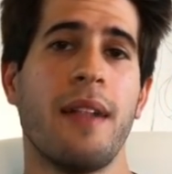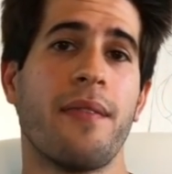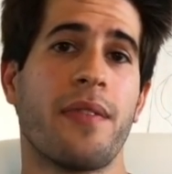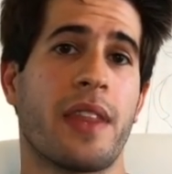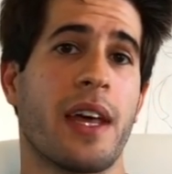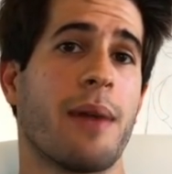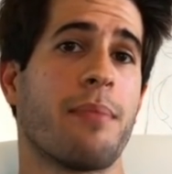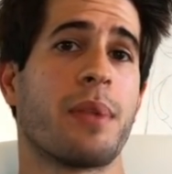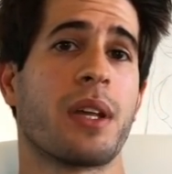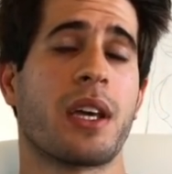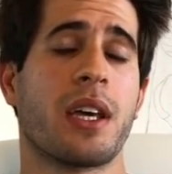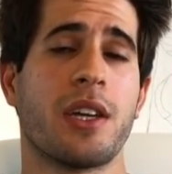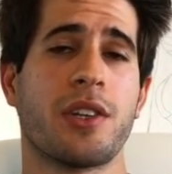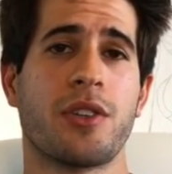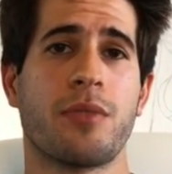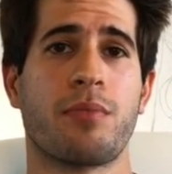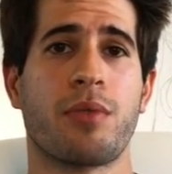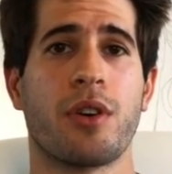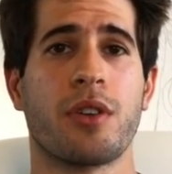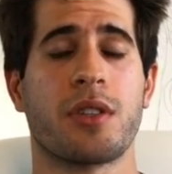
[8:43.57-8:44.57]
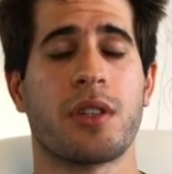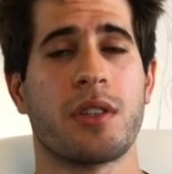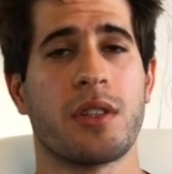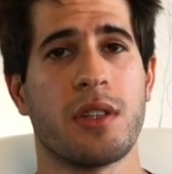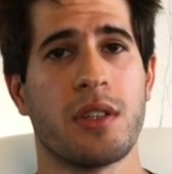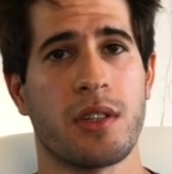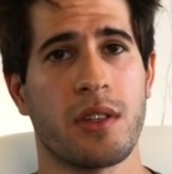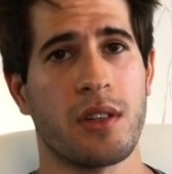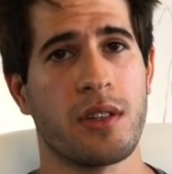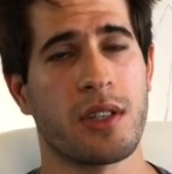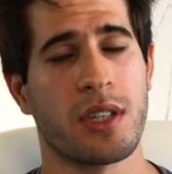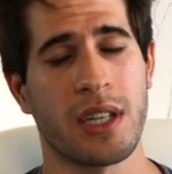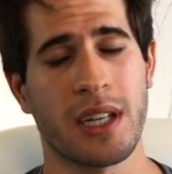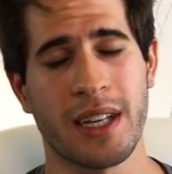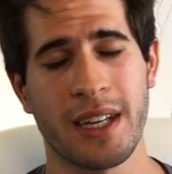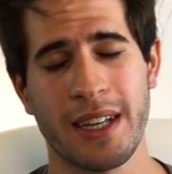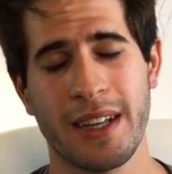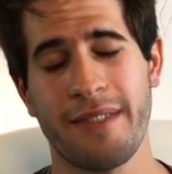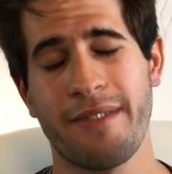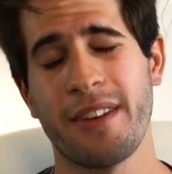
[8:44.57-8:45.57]
The application process is
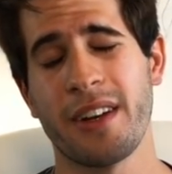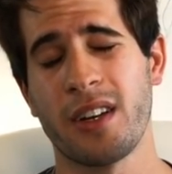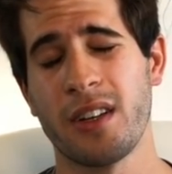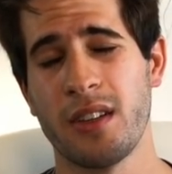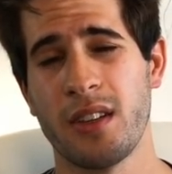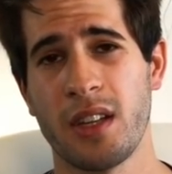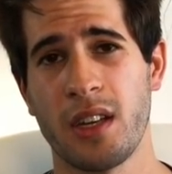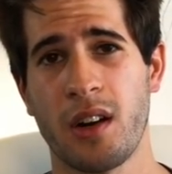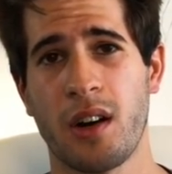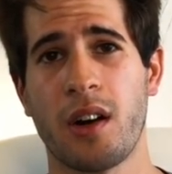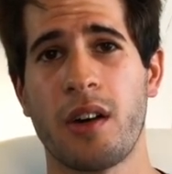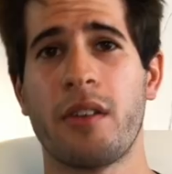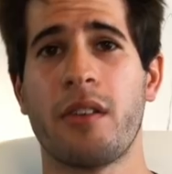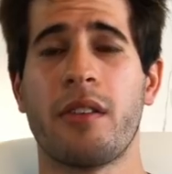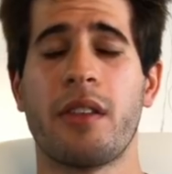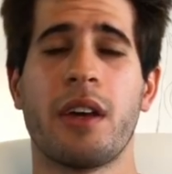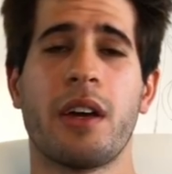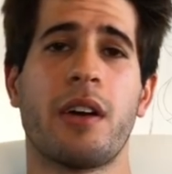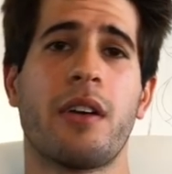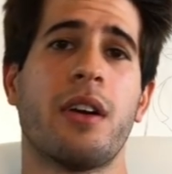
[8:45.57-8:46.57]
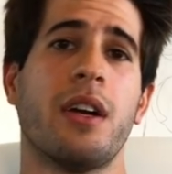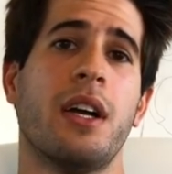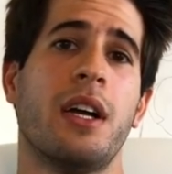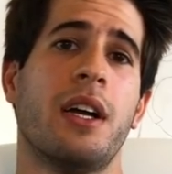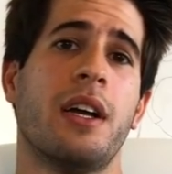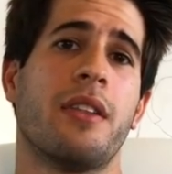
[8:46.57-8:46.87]
significantly harder there.